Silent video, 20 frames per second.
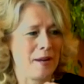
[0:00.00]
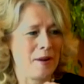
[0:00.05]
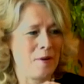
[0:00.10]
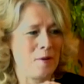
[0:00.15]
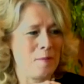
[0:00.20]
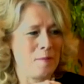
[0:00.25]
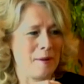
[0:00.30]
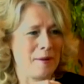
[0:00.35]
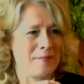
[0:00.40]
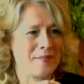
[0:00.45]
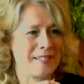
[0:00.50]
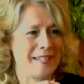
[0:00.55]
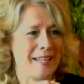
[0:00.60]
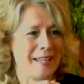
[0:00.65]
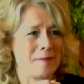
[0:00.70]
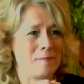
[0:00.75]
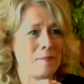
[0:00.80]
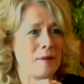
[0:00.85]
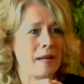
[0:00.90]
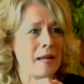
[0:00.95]
I hope I've
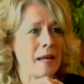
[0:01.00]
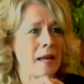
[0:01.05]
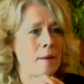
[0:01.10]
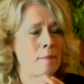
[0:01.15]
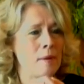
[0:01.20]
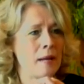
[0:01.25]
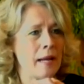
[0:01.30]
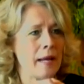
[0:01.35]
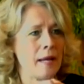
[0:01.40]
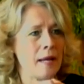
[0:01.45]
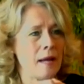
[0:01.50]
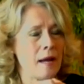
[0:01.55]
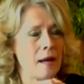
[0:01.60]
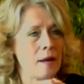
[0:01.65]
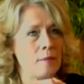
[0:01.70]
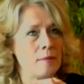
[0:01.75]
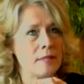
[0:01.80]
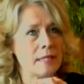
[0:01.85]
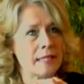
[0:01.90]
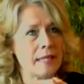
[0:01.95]
said, but I, but I, I
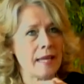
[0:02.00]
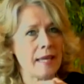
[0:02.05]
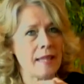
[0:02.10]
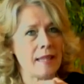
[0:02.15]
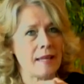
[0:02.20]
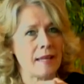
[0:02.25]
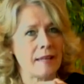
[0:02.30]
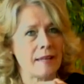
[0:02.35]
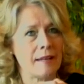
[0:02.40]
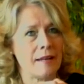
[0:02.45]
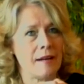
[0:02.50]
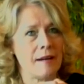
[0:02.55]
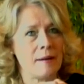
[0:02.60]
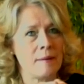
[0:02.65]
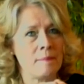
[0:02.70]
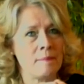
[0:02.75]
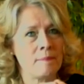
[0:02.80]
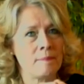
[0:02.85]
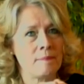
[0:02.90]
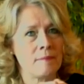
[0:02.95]
would say that
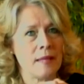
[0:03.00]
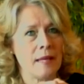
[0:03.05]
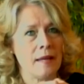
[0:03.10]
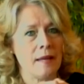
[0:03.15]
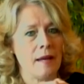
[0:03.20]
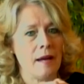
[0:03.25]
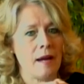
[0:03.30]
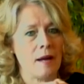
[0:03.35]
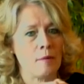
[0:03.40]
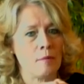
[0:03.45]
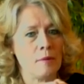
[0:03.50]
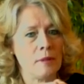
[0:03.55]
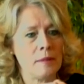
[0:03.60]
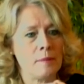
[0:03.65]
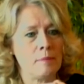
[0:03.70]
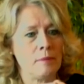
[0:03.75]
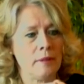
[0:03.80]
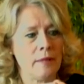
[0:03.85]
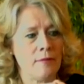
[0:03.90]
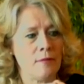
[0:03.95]
um, I really
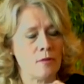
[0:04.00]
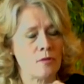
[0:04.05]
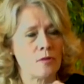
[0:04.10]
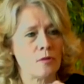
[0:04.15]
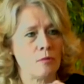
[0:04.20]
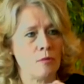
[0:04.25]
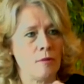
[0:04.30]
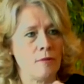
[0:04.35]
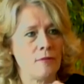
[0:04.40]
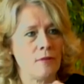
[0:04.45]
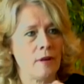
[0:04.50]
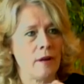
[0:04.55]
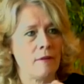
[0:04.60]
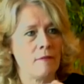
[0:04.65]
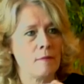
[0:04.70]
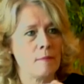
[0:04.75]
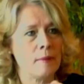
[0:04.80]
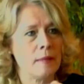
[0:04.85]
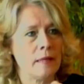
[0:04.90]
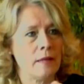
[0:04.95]
believe there's a role for
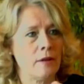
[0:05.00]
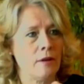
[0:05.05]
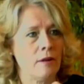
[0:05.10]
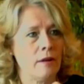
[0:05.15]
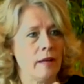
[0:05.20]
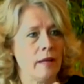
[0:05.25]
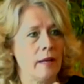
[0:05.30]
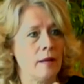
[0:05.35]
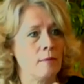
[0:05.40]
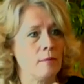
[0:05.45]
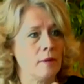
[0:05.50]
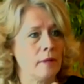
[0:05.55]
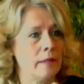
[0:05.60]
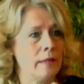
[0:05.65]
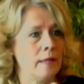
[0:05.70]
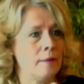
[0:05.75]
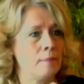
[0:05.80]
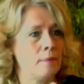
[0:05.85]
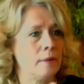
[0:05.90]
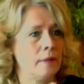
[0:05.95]
government here. And I
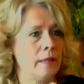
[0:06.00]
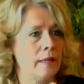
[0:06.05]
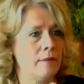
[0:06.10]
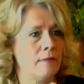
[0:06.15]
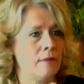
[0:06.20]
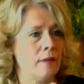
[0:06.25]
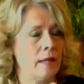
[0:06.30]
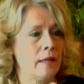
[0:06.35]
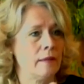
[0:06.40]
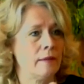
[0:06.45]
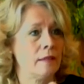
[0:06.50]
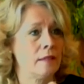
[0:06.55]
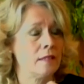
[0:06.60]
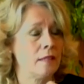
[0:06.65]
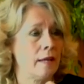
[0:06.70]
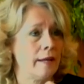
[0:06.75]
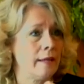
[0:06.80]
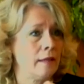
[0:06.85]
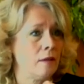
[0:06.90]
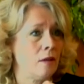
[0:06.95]
really believe that the
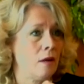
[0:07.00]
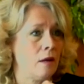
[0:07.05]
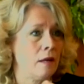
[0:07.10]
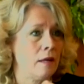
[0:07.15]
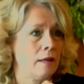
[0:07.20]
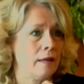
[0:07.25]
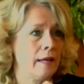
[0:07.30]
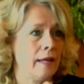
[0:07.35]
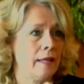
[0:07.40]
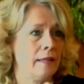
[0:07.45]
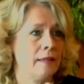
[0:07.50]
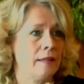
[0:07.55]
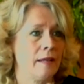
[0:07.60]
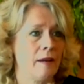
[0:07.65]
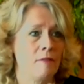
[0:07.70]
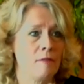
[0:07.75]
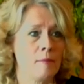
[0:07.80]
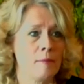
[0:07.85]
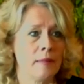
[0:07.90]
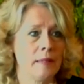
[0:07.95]
dialogue at the
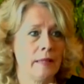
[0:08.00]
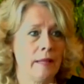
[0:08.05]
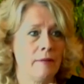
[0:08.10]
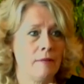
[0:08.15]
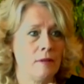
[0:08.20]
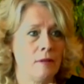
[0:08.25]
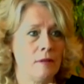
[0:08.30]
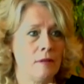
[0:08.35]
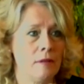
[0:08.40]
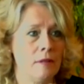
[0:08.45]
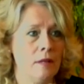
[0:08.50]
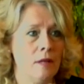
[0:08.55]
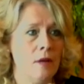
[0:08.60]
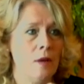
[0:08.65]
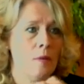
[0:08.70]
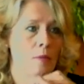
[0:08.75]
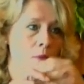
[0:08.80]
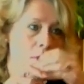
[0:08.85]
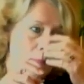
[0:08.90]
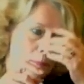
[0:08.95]
government level
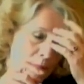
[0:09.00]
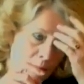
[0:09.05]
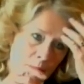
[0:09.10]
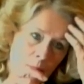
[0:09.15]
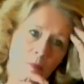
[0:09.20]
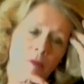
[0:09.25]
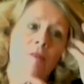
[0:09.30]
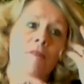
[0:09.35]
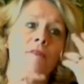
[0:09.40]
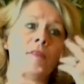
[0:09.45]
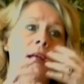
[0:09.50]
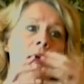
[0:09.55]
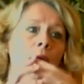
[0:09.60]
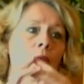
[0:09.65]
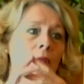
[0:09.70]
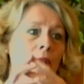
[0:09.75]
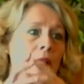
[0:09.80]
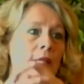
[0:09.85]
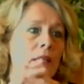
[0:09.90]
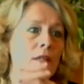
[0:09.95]
would be
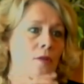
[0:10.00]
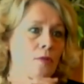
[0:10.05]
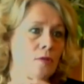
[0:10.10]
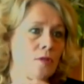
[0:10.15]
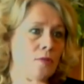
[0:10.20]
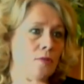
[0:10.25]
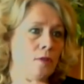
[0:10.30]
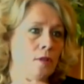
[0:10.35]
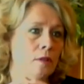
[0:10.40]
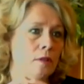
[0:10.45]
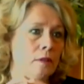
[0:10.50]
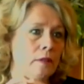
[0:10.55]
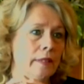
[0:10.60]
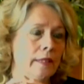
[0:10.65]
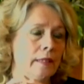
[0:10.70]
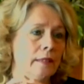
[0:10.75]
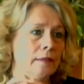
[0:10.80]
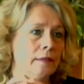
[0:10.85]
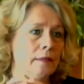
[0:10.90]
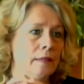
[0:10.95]
profoundly useful
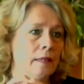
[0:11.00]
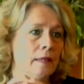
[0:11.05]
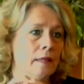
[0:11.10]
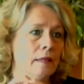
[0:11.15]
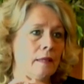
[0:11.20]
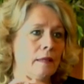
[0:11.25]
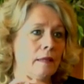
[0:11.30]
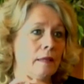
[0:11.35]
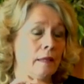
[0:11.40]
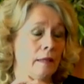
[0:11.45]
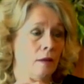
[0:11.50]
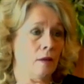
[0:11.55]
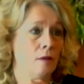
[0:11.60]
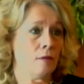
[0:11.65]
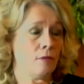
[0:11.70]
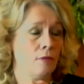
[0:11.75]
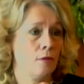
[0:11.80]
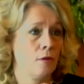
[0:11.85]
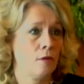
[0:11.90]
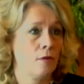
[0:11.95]
in, uh, in,
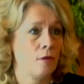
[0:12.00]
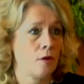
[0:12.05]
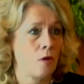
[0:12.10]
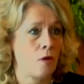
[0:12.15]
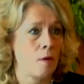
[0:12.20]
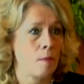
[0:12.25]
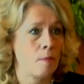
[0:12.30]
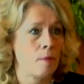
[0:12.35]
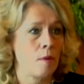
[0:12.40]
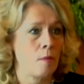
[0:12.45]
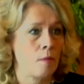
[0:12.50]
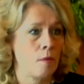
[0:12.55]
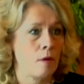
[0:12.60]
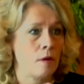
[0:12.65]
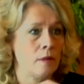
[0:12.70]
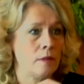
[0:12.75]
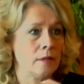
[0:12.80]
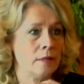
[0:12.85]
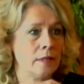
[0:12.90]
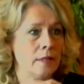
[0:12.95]
for the corporate
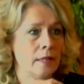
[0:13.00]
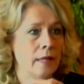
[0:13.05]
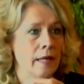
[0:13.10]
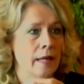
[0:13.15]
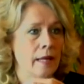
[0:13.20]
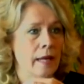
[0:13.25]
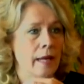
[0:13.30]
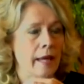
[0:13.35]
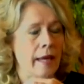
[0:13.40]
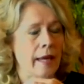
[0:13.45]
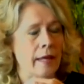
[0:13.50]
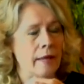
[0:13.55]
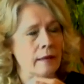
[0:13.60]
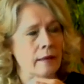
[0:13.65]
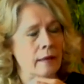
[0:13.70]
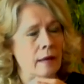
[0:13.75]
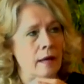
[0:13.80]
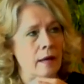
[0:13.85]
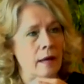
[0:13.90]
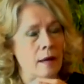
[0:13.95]
world.
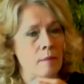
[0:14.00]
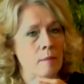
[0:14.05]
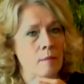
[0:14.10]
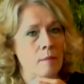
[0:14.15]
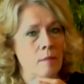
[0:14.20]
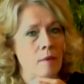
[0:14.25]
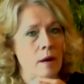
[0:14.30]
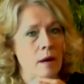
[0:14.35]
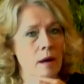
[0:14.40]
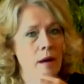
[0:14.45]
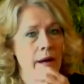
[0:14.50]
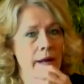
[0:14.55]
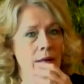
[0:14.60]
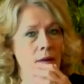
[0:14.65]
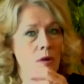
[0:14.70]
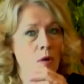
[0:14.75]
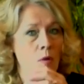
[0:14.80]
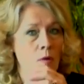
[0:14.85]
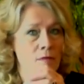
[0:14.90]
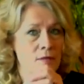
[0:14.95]
And um,
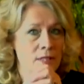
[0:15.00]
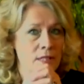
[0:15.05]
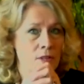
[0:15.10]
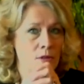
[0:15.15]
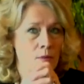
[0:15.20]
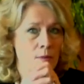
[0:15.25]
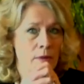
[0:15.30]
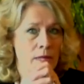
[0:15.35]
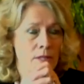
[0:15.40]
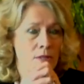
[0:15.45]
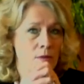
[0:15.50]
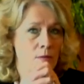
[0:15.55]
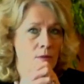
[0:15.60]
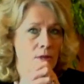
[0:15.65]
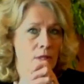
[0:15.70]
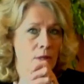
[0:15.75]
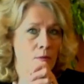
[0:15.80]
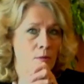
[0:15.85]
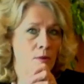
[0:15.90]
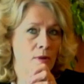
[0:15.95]
I know of a situation,
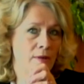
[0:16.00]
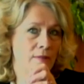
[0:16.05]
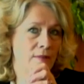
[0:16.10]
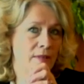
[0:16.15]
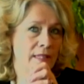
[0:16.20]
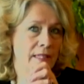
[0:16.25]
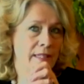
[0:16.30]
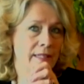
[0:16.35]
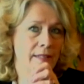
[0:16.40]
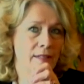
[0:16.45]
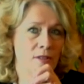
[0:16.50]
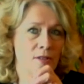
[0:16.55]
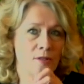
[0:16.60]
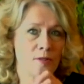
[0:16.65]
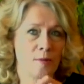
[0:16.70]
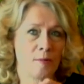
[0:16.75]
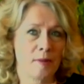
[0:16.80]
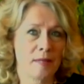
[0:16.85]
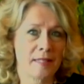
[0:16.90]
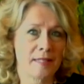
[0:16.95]
which I won't give the details
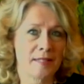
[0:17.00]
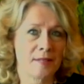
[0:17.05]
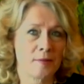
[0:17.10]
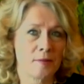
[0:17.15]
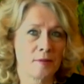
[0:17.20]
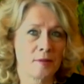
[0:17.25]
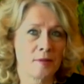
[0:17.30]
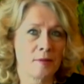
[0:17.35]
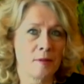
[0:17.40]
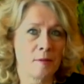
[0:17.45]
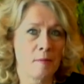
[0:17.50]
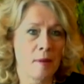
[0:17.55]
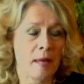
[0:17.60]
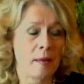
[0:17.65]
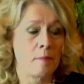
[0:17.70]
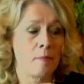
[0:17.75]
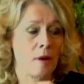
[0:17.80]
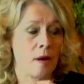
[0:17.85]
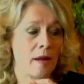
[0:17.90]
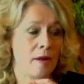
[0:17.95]
to because it was with the
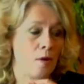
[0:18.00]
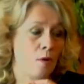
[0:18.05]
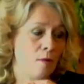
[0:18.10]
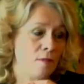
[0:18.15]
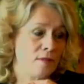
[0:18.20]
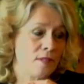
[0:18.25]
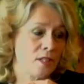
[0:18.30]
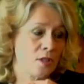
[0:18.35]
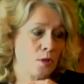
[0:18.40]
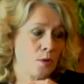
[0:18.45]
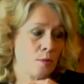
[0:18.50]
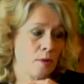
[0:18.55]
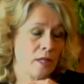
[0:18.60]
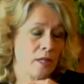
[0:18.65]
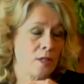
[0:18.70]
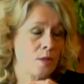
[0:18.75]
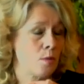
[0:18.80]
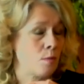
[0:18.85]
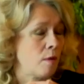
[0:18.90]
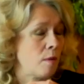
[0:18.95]
bank, but I know of a
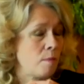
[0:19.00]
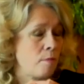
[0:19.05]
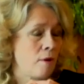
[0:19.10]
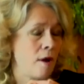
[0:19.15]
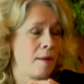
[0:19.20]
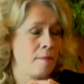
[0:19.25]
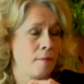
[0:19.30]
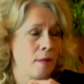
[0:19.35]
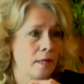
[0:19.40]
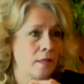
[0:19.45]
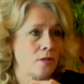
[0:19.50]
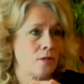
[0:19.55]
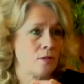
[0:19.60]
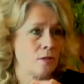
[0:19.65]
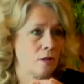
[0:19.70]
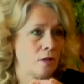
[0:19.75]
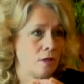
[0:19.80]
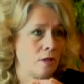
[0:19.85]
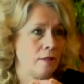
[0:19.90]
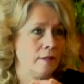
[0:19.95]
situation where a prime
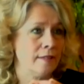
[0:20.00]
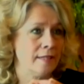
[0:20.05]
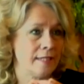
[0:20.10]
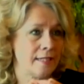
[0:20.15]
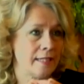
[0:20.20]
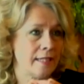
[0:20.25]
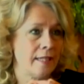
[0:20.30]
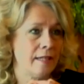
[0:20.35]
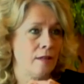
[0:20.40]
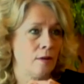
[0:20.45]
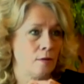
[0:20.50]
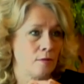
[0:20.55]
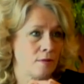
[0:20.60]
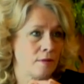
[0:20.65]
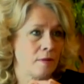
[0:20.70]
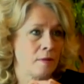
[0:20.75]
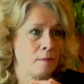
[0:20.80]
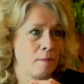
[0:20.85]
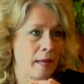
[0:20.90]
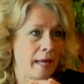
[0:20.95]
minister called the CEOs
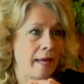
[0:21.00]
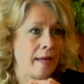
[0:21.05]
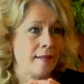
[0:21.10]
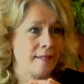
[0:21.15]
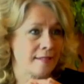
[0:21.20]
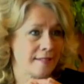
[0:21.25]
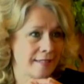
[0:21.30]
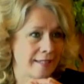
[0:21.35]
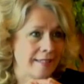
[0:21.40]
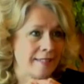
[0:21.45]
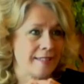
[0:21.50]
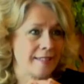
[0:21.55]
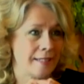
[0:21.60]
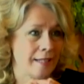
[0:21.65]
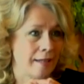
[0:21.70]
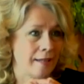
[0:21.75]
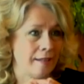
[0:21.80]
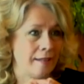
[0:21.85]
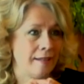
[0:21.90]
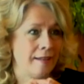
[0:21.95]
of the banks and
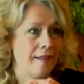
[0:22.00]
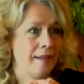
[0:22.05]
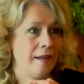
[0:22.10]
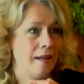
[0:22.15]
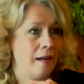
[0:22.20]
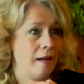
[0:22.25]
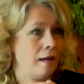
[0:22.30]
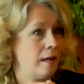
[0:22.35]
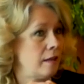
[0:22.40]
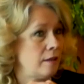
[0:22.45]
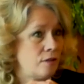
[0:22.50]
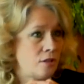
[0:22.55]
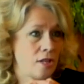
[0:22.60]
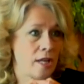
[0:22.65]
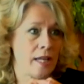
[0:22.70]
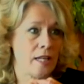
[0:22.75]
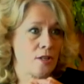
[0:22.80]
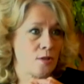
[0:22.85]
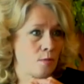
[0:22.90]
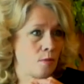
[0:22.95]
said,
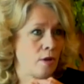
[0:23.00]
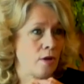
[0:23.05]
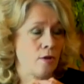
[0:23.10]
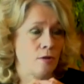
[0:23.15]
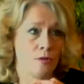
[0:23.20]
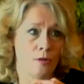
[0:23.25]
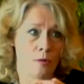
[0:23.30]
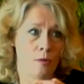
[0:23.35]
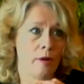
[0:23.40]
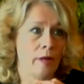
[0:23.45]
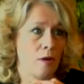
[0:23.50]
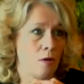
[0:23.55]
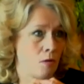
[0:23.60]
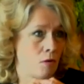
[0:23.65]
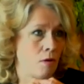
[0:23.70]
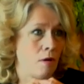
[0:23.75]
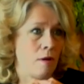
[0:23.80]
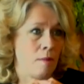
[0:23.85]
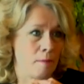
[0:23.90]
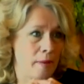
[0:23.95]
change what you're doing
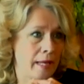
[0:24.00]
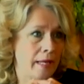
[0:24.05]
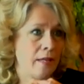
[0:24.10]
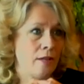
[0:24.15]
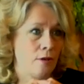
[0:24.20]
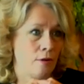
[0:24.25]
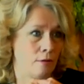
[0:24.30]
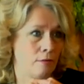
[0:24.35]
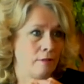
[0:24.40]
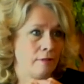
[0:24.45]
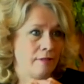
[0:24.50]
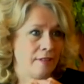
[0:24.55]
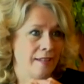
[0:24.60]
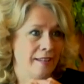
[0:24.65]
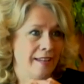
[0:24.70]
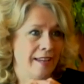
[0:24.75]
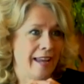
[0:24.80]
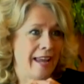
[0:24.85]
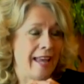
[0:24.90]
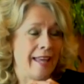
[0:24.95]
or I'll make you.
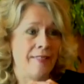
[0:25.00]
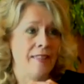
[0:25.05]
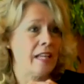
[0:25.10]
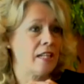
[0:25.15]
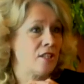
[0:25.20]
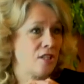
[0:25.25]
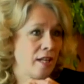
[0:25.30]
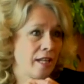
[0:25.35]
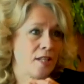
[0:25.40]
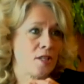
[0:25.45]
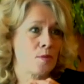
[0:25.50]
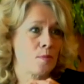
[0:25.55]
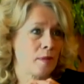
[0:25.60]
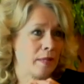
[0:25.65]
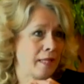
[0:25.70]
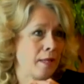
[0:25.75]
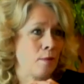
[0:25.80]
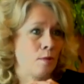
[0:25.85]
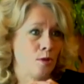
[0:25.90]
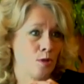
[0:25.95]
And they changed what
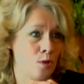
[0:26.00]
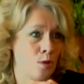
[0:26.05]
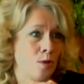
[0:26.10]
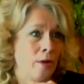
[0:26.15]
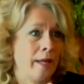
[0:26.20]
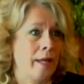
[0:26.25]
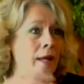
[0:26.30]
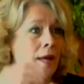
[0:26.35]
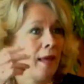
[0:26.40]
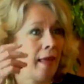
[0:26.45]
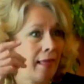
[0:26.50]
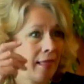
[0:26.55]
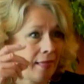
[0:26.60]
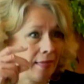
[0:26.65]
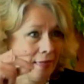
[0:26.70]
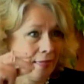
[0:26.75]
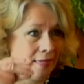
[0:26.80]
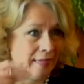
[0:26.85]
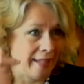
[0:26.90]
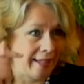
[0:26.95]
they were doing
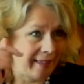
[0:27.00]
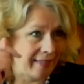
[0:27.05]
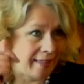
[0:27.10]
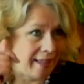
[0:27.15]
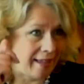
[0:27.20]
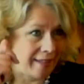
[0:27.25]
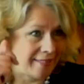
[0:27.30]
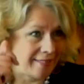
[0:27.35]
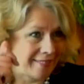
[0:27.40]
like that.